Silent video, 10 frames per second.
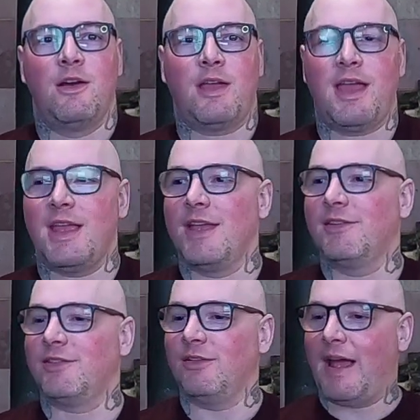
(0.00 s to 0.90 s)
Okay,
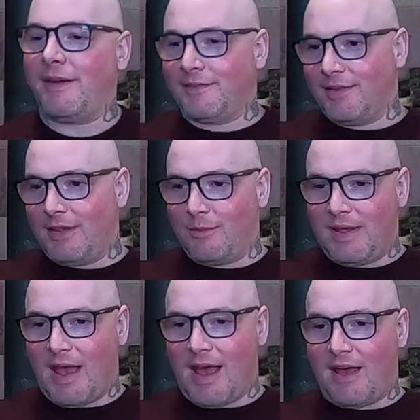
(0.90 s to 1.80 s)
so lastly,
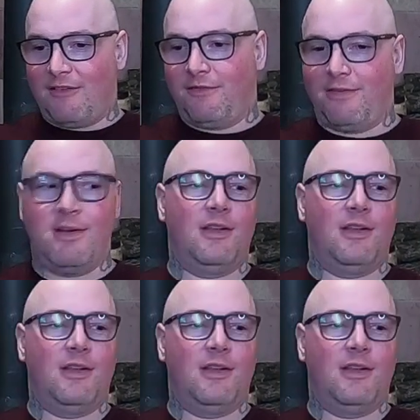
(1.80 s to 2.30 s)
we have